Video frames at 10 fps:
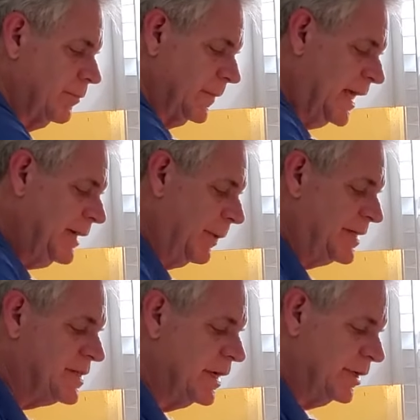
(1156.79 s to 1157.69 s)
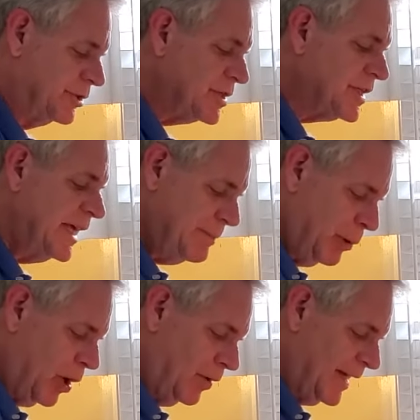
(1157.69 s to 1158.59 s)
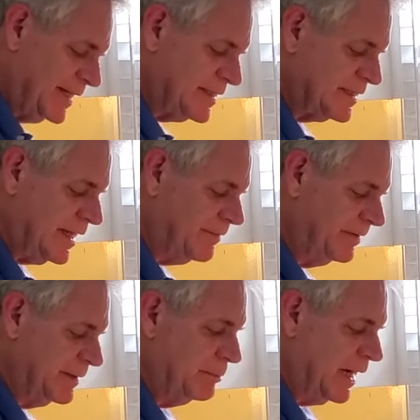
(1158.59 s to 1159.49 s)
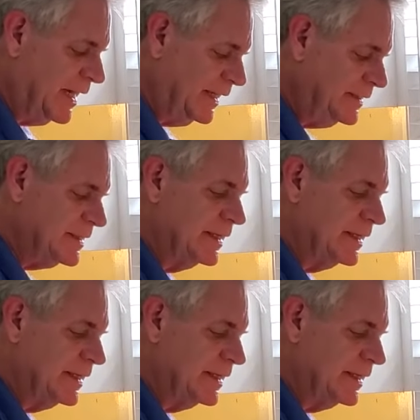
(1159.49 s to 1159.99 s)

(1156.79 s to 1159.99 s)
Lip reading: anyways, just keep all that stuff in mind.